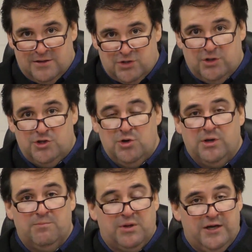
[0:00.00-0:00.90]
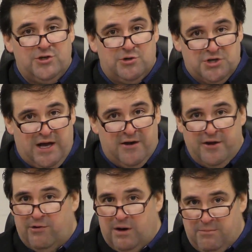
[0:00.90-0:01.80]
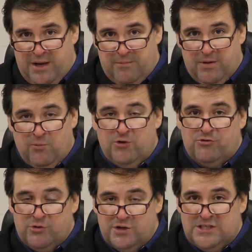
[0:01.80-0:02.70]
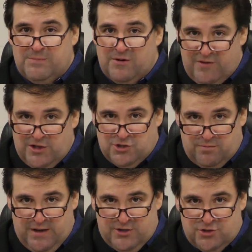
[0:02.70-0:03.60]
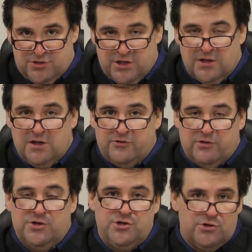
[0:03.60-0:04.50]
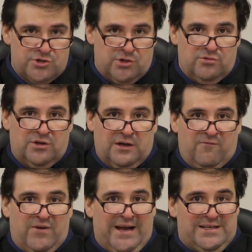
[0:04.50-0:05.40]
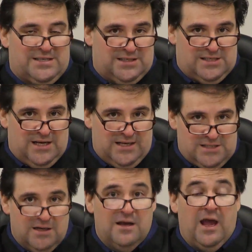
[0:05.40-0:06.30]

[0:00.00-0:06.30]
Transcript: so that you can place your child under a BIP with truancy prevention measures so that your student can find success